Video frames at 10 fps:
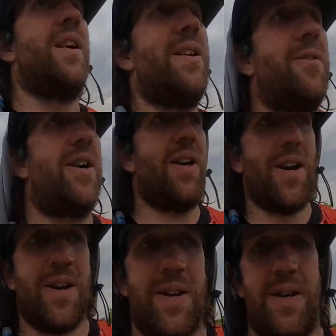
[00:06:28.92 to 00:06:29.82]

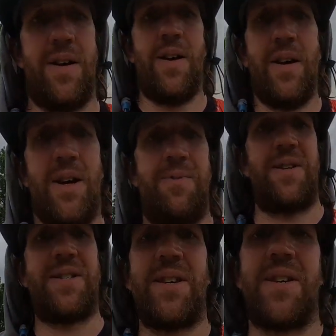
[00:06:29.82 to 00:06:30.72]
Anyway, I'll
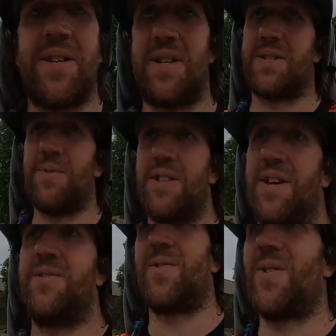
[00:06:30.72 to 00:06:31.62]
probably see you guys a bit later